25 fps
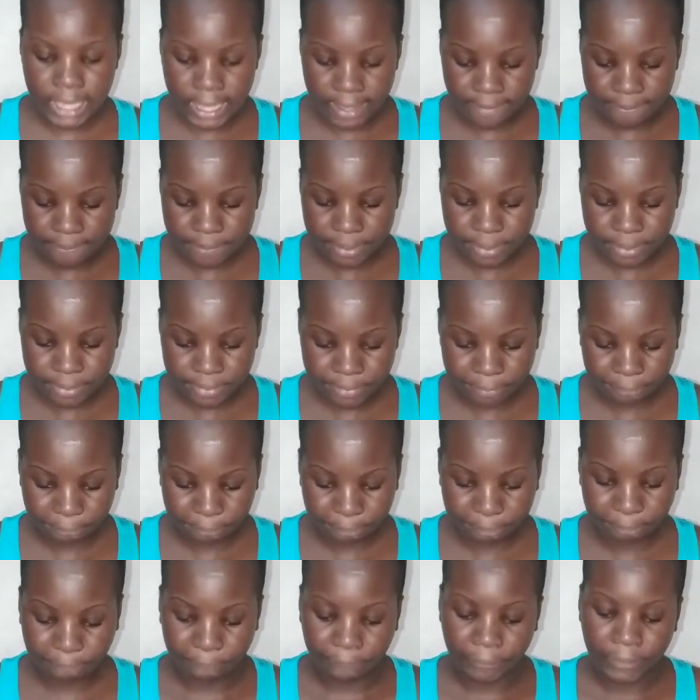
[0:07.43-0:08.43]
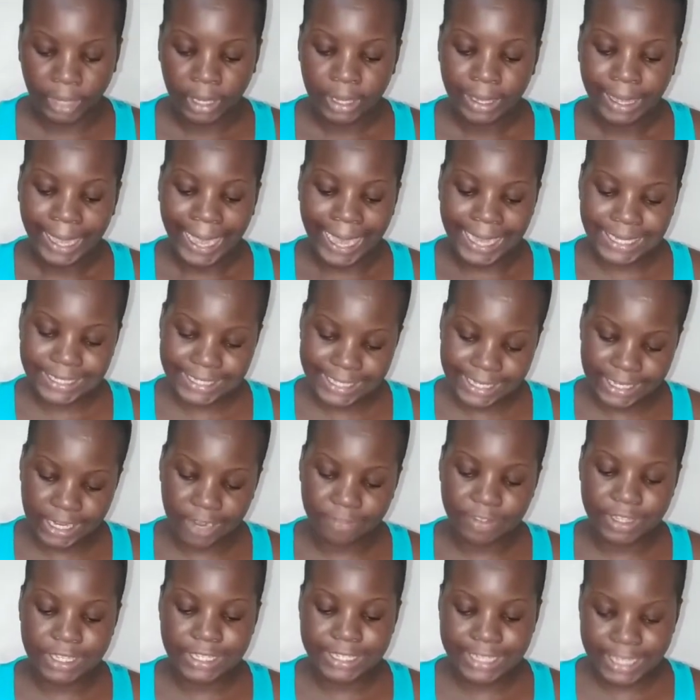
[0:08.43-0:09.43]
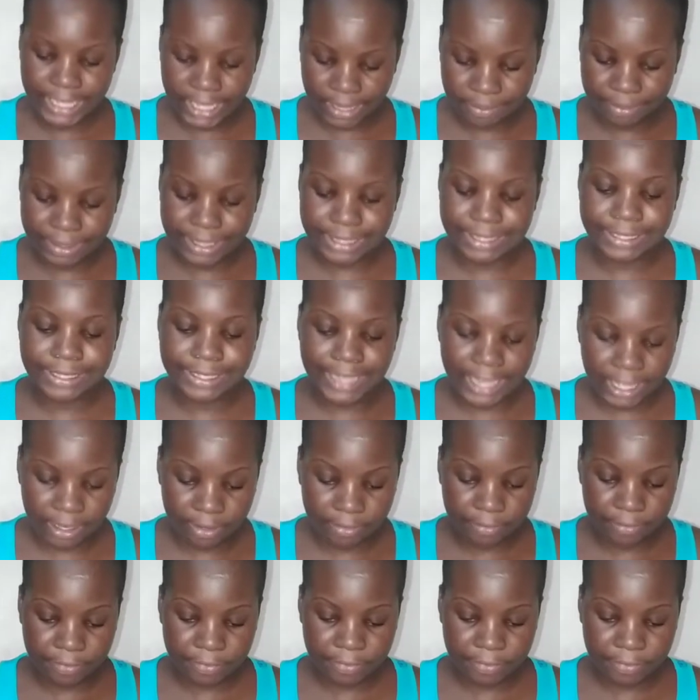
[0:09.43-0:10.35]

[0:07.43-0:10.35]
tape, I tear up the tape itself.